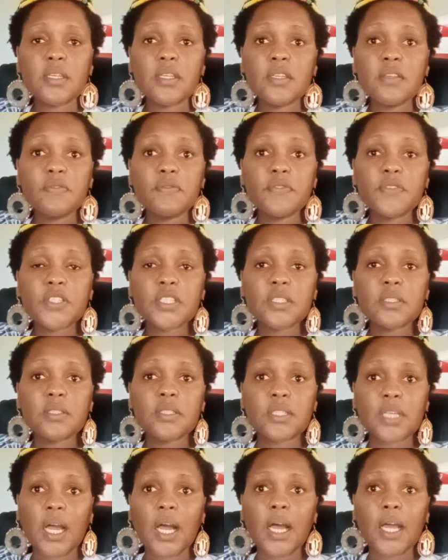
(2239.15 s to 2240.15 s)
if
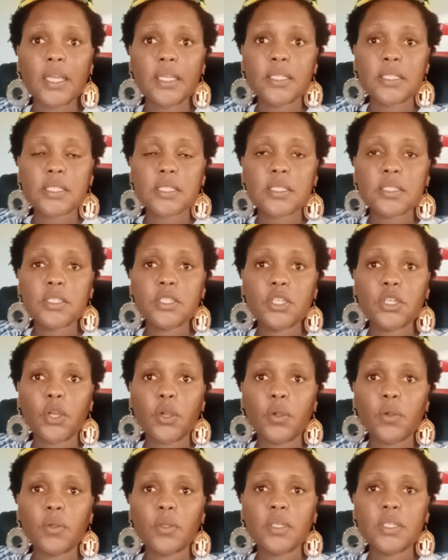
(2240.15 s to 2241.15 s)
she dies, you
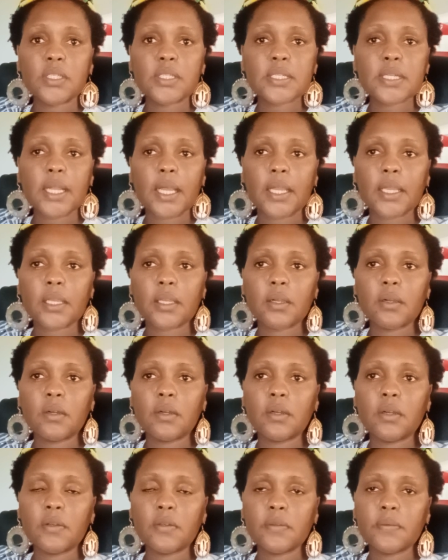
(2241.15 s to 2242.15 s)
know, it's like,
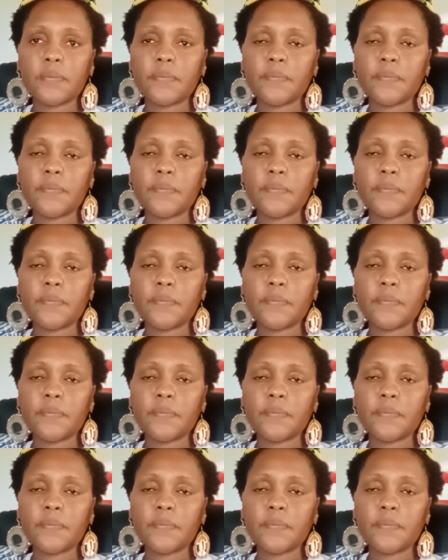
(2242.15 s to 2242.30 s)
oh,